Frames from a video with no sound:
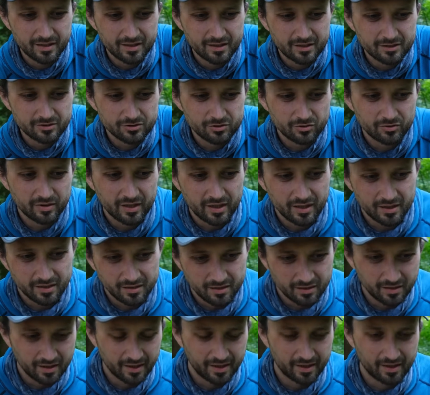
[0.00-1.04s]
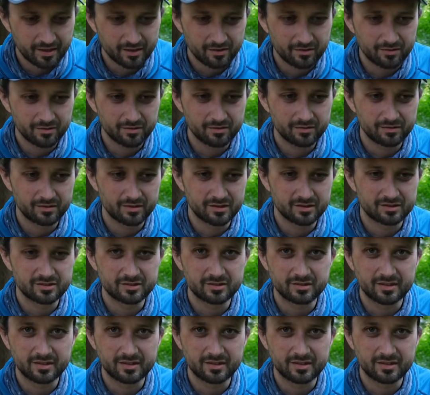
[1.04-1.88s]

So then, like, this